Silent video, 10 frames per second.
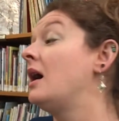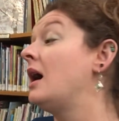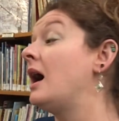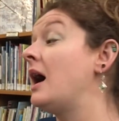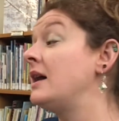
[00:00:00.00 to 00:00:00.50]

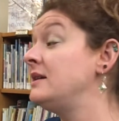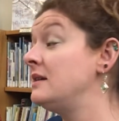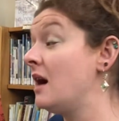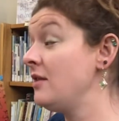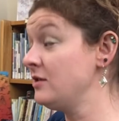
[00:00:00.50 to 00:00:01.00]

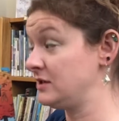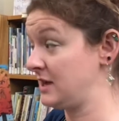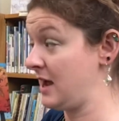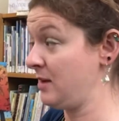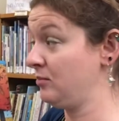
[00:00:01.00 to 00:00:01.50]
Another
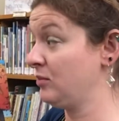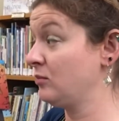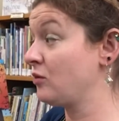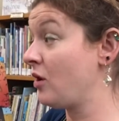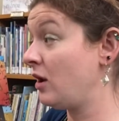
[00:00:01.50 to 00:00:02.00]
type,
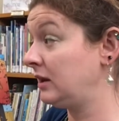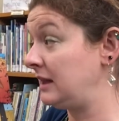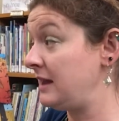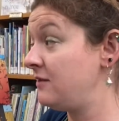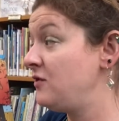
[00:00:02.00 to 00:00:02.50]

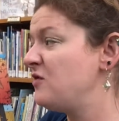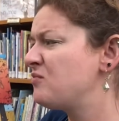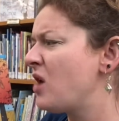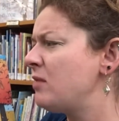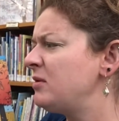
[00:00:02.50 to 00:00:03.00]
broadleaf, you've
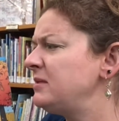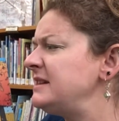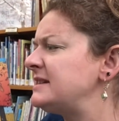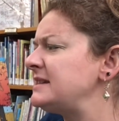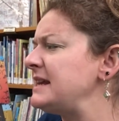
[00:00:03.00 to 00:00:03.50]
probably
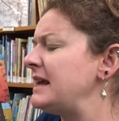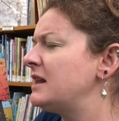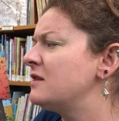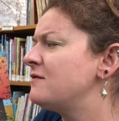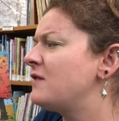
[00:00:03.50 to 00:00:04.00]
seen in
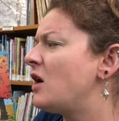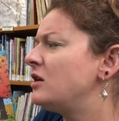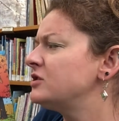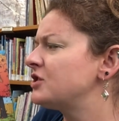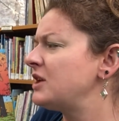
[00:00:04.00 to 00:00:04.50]
the fall
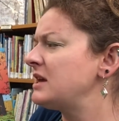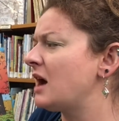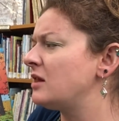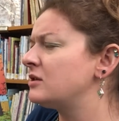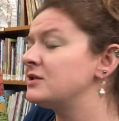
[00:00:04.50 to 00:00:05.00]
turning
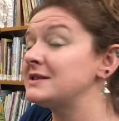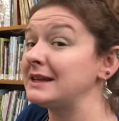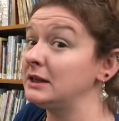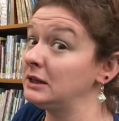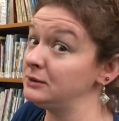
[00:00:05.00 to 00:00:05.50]
colors
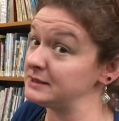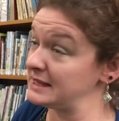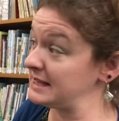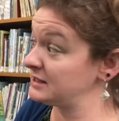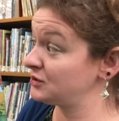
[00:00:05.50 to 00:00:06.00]
and losing
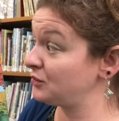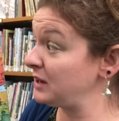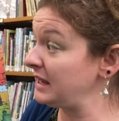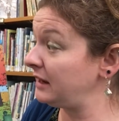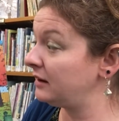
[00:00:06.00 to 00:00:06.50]
its
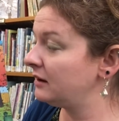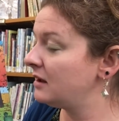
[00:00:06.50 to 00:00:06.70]
green.